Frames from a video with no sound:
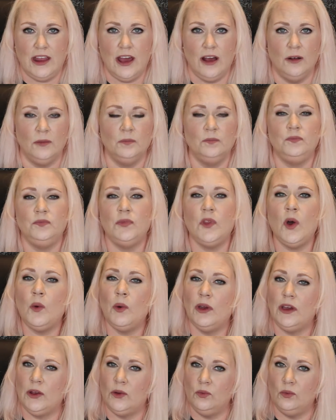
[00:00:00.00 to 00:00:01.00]
Now, no
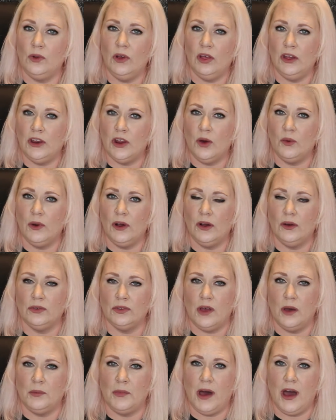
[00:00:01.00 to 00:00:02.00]
one can really know what
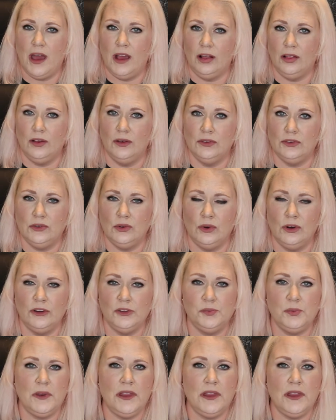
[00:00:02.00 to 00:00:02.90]
goes on behind closed doors,